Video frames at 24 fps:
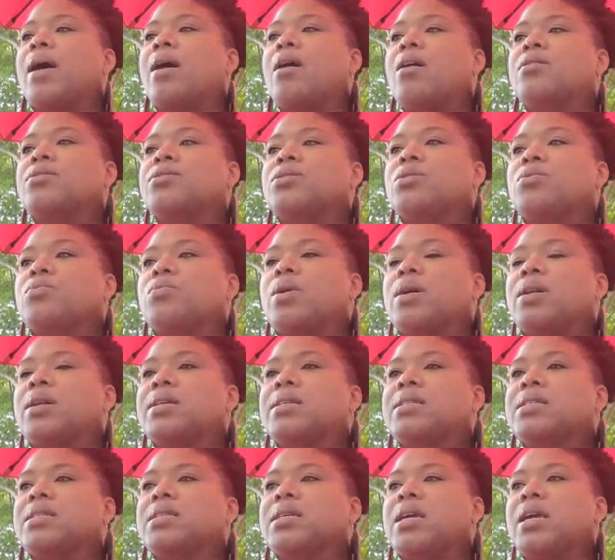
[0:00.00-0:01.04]
I also want
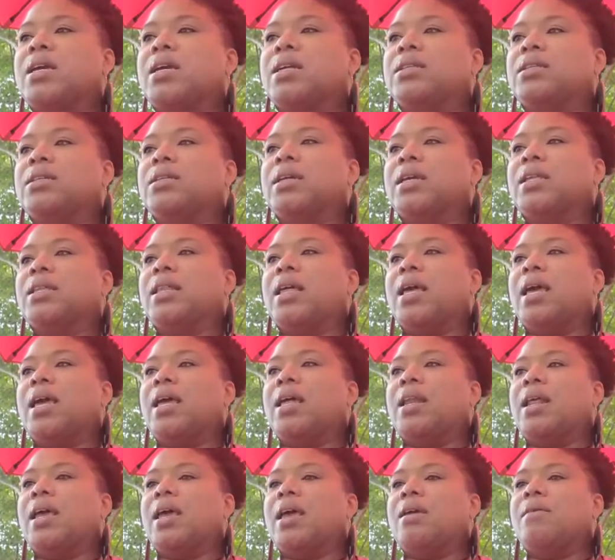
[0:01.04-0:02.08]
us to take a look at
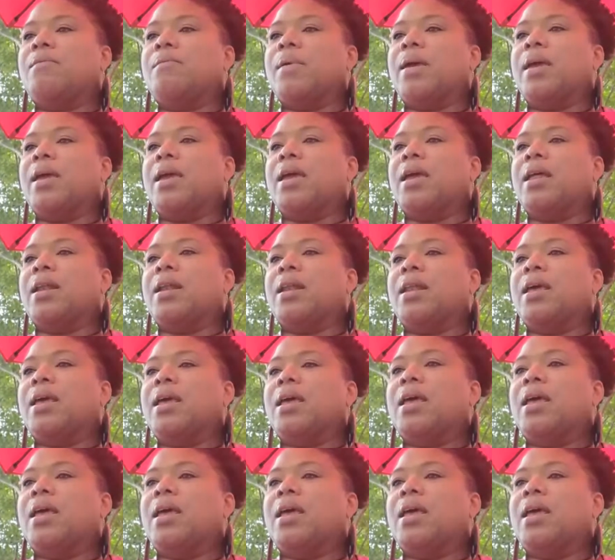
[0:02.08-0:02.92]
that. Amen.